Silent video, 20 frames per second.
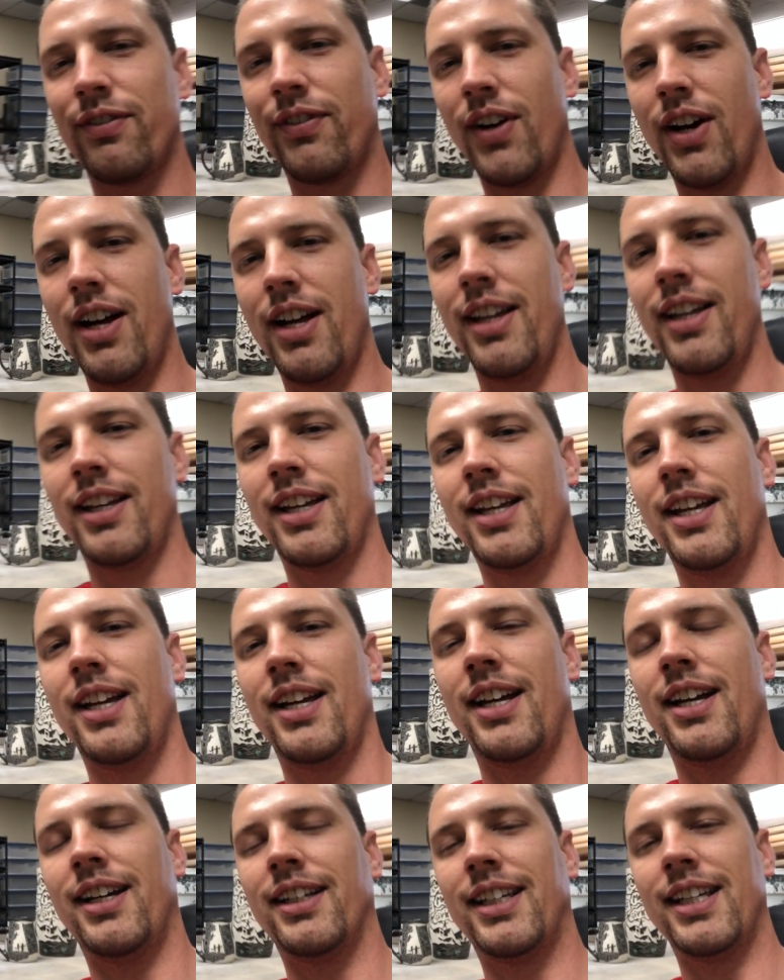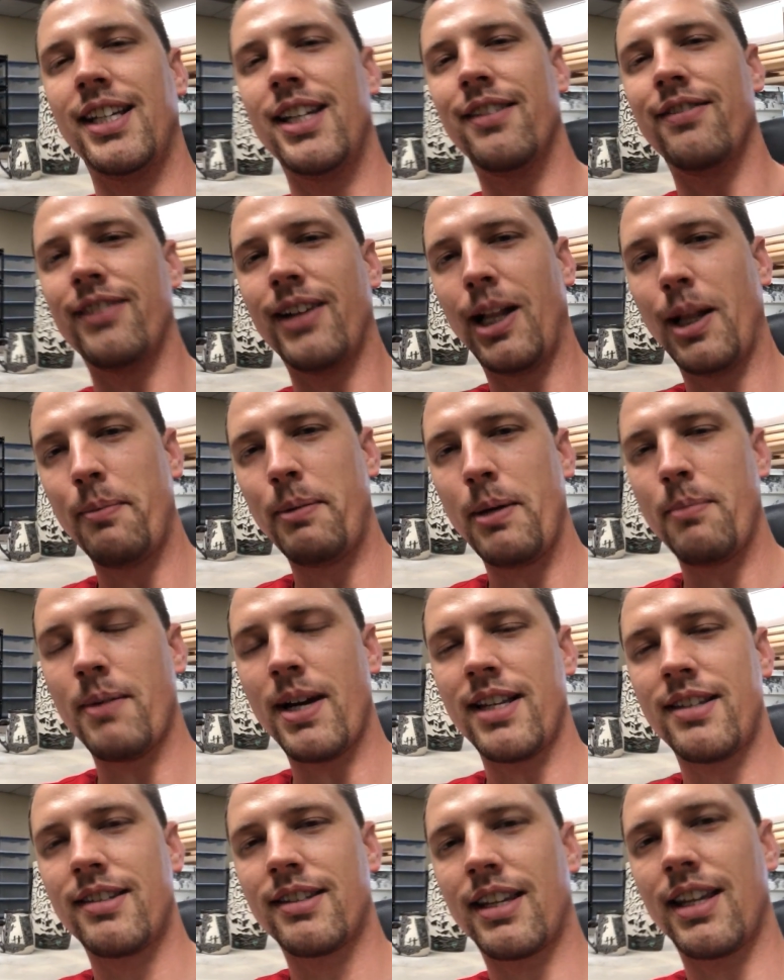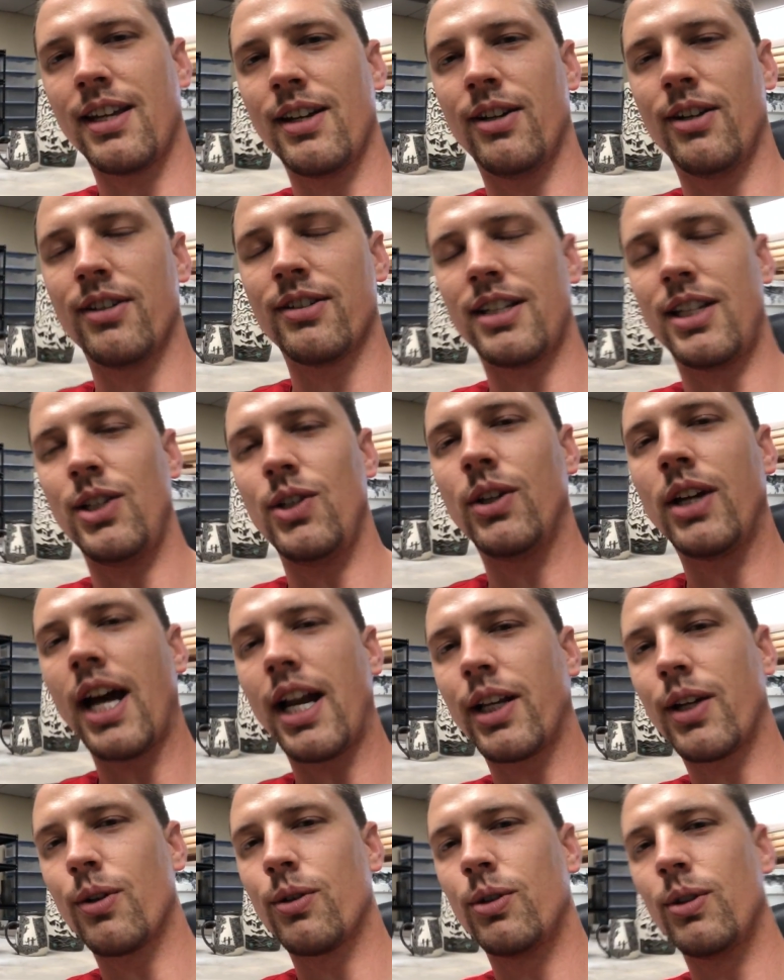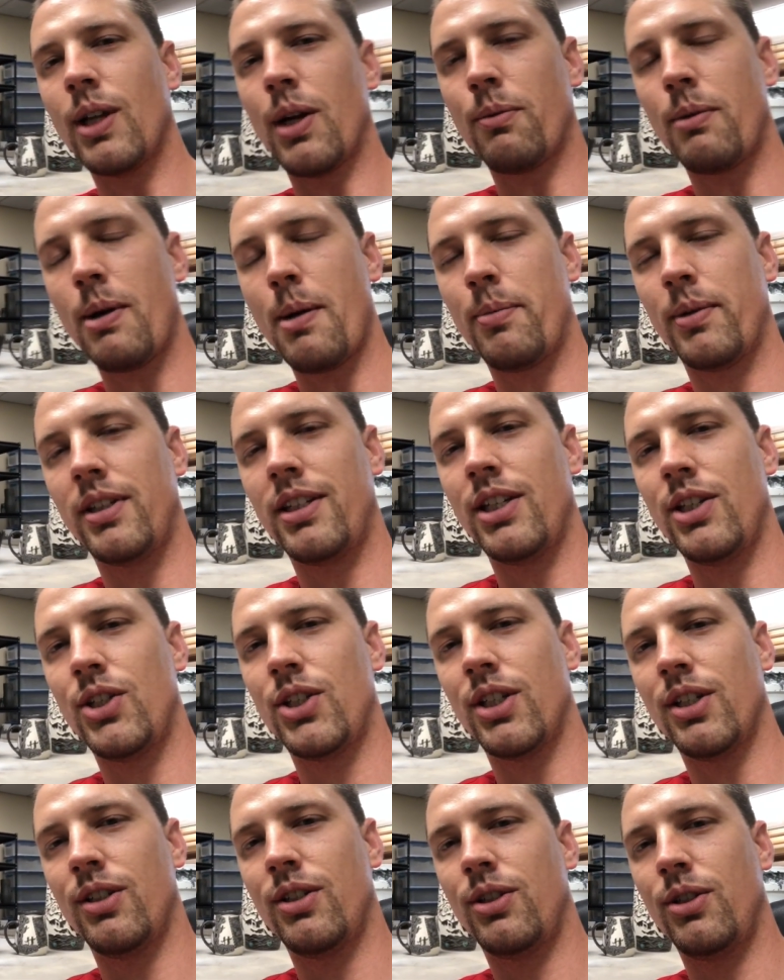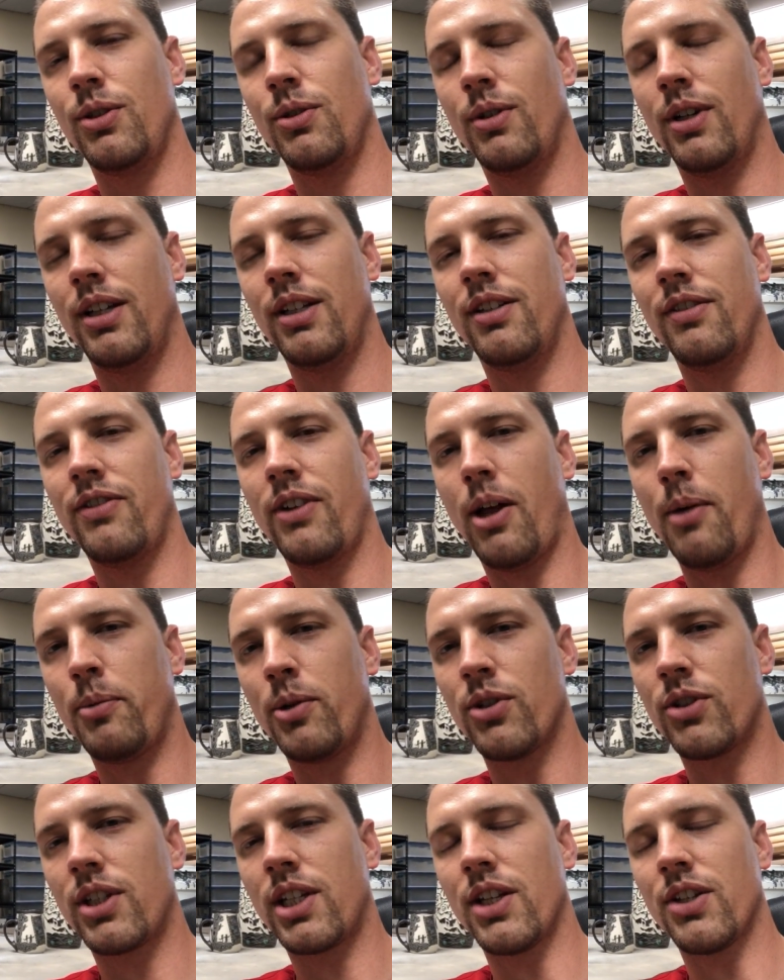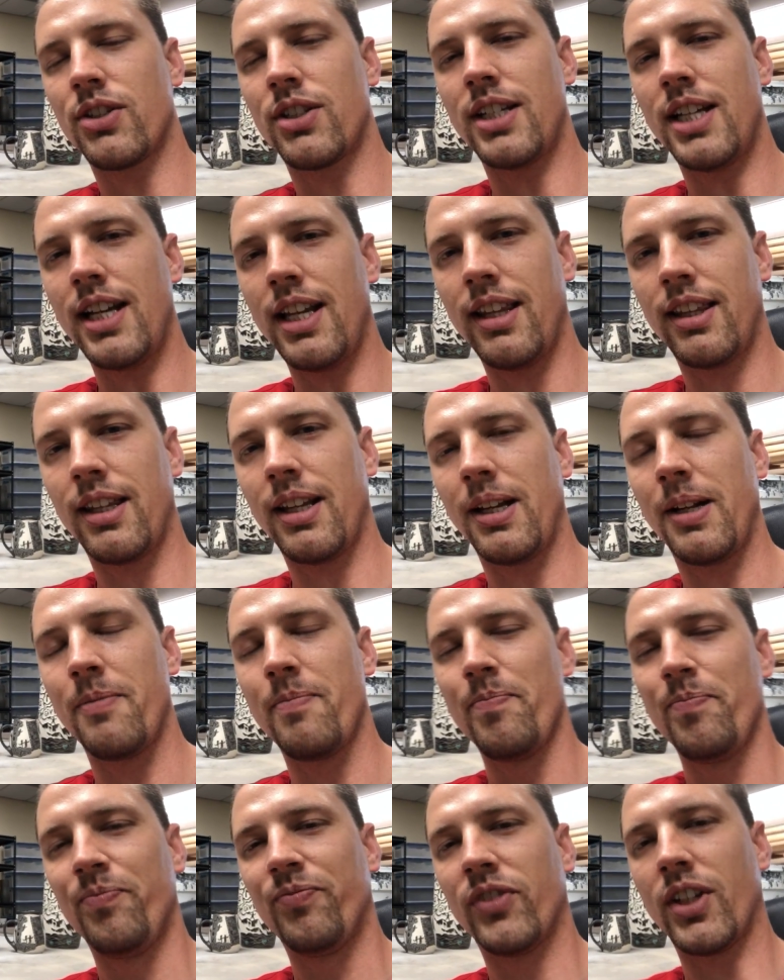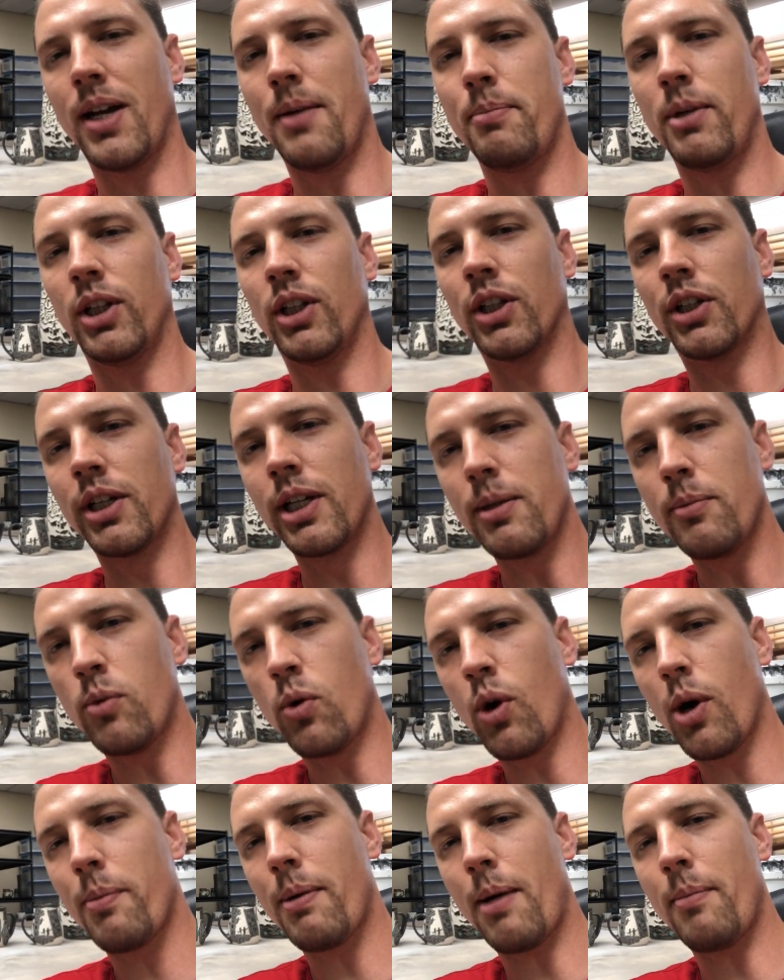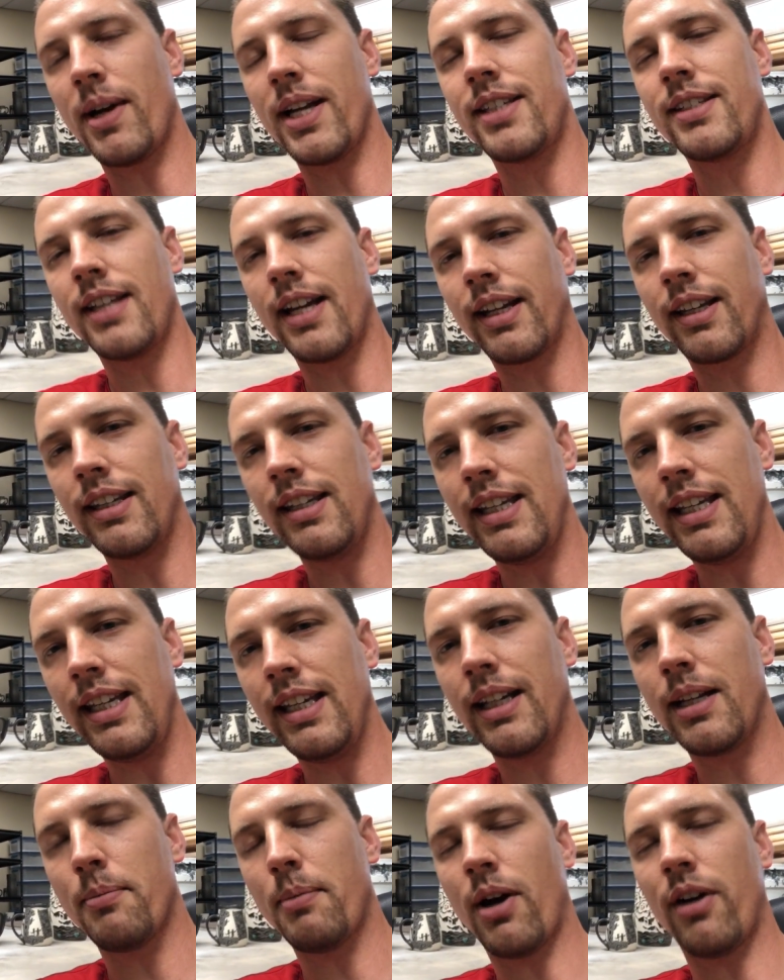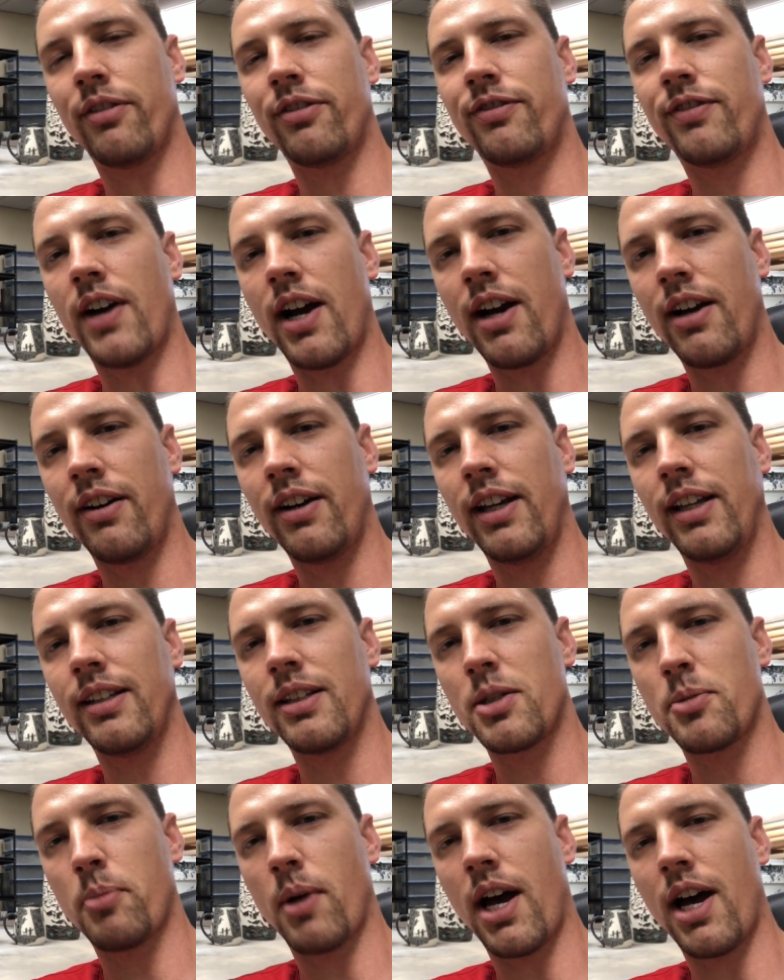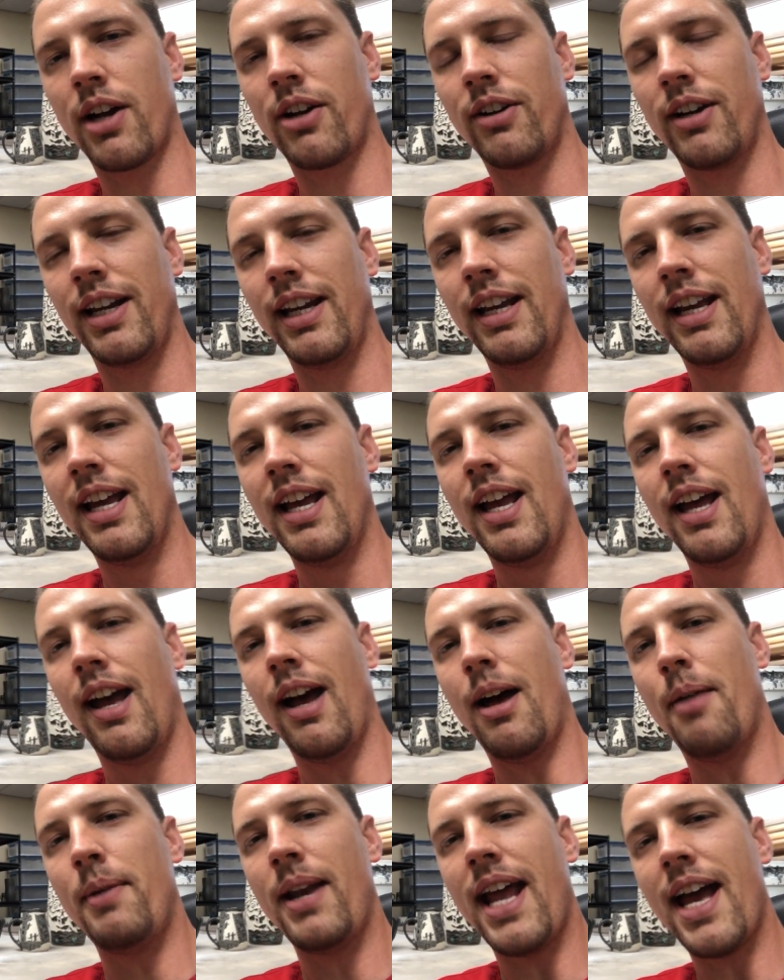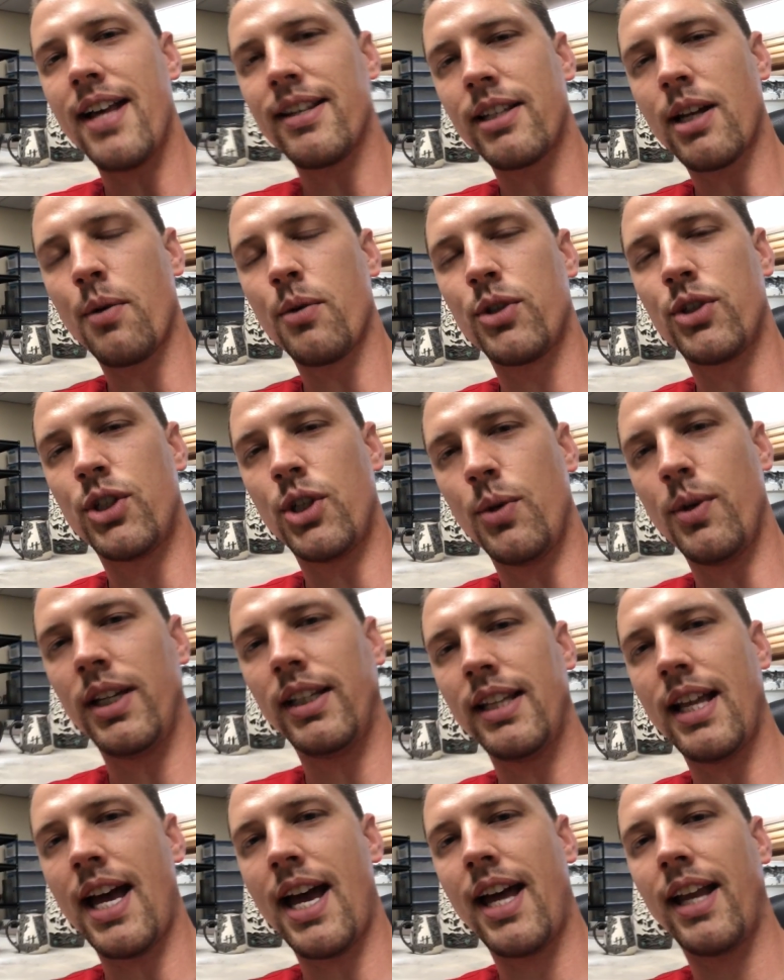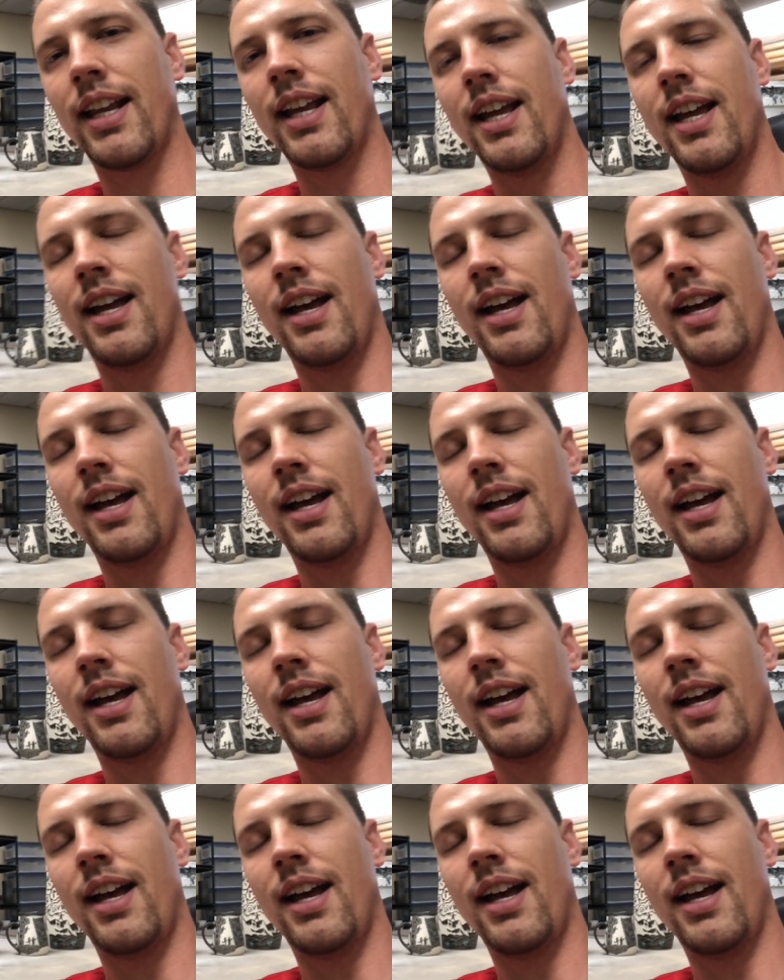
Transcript: fun, again, developing my skills. And you got to go through that repetition to develop your skills in anything. But learning more about my technique, about firing this pottery. And as I was doing that,